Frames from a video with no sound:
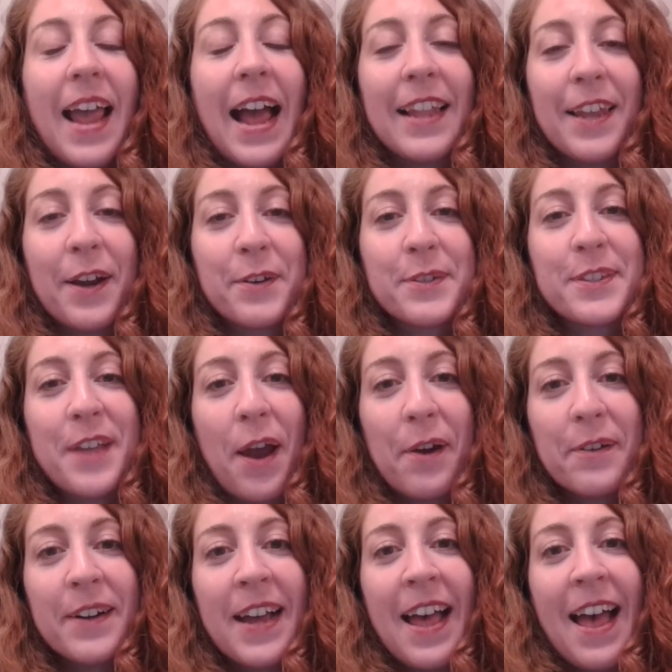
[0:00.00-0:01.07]
Hello,
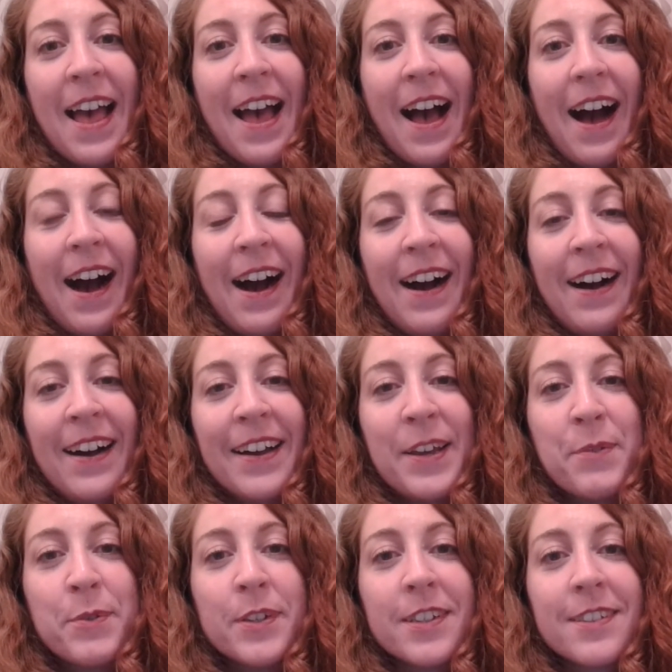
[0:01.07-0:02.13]
so I
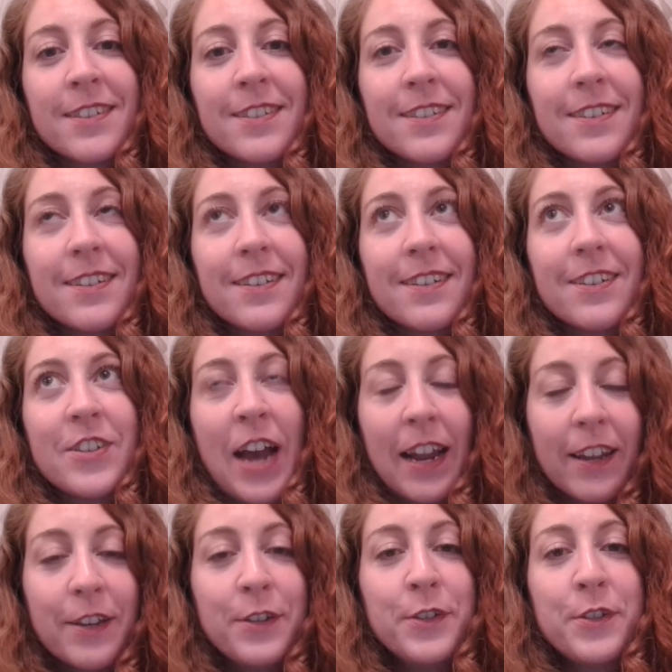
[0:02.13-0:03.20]
was
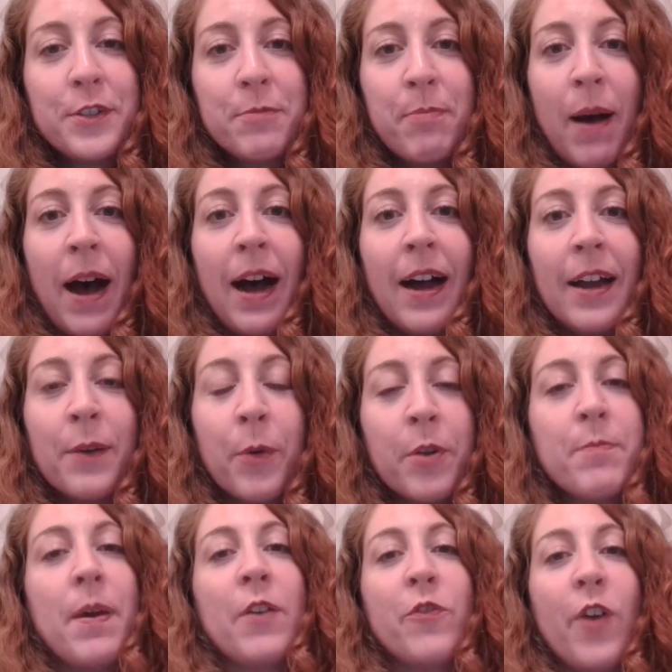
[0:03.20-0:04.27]
challenged by one
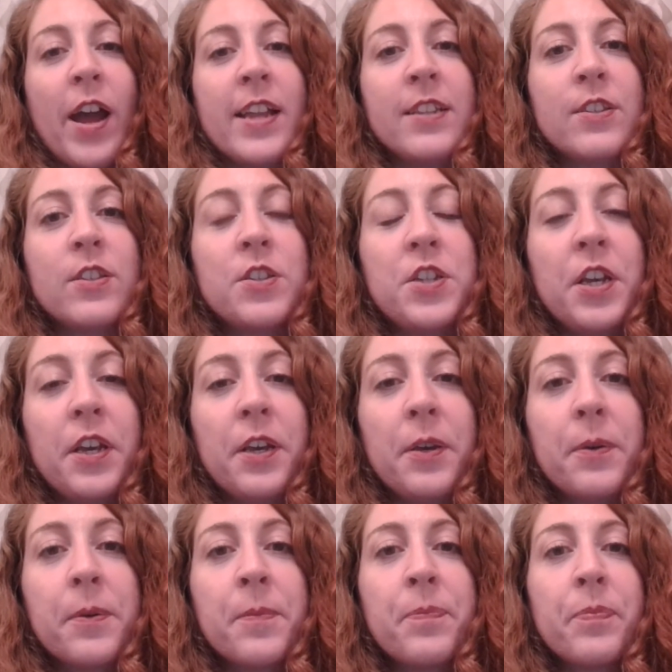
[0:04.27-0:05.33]
of my friends
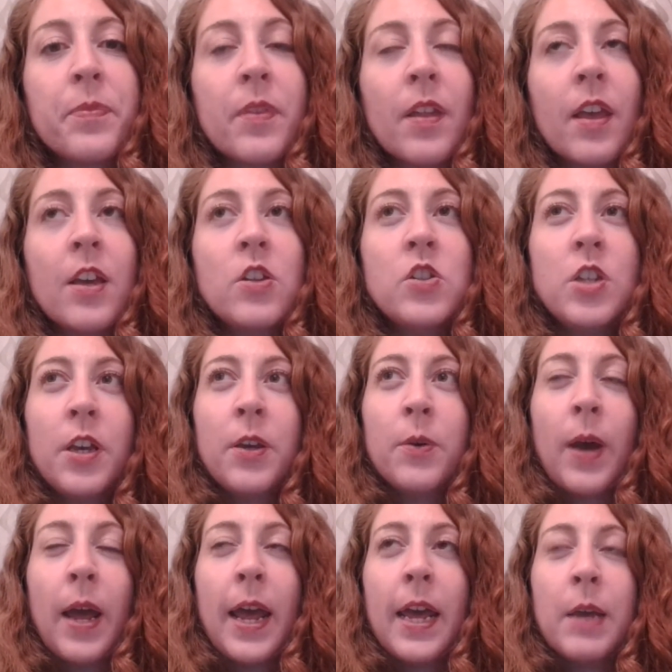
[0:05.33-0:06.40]
to
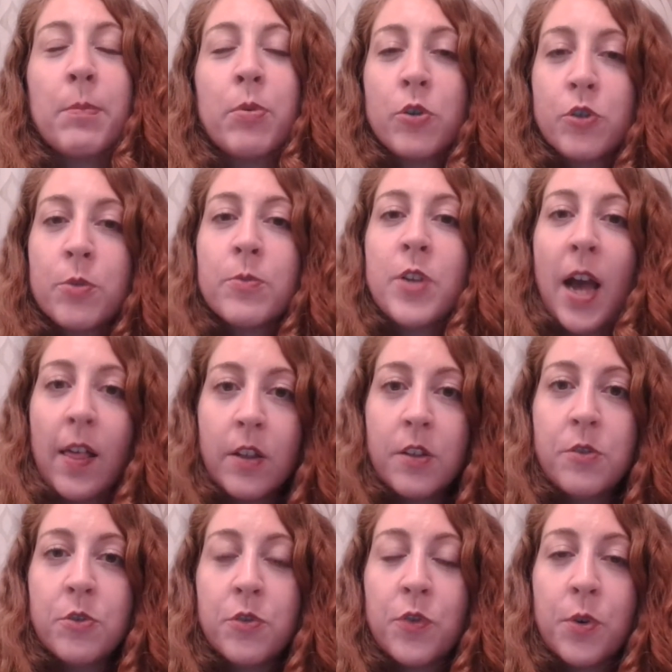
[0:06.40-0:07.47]
do a push-up
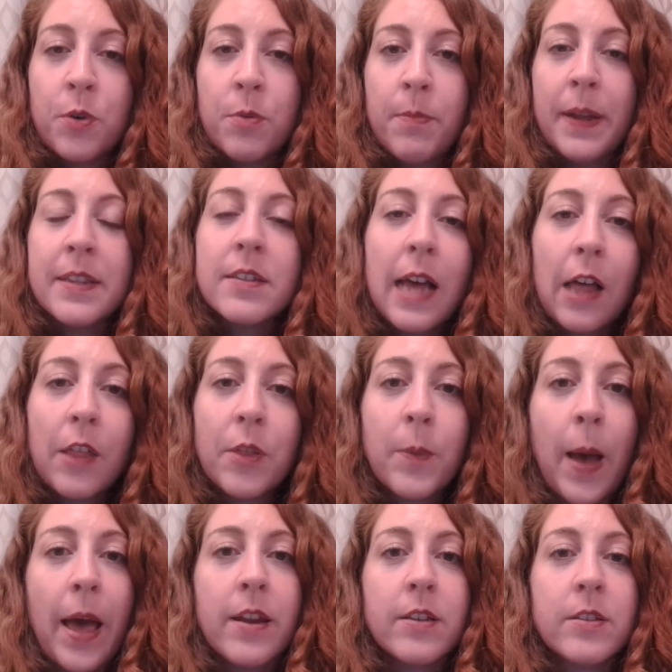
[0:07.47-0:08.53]
challenge for mental health
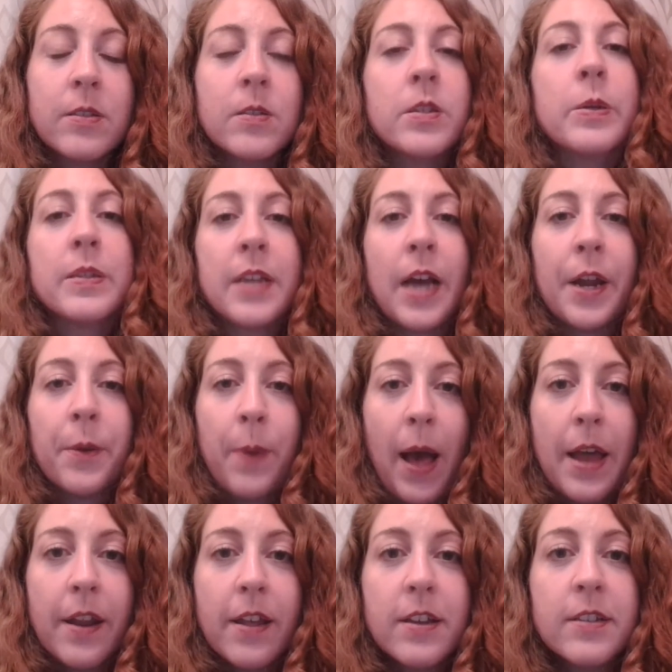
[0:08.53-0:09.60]
awareness and suicide
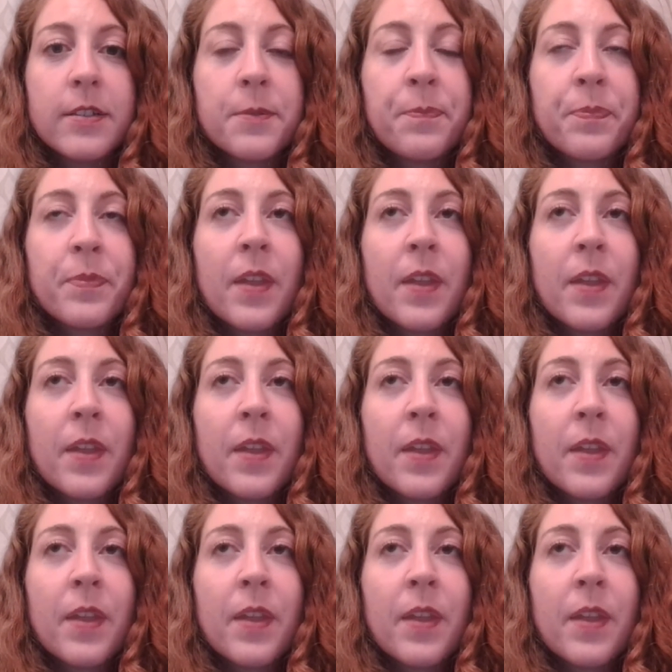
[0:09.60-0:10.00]
awareness.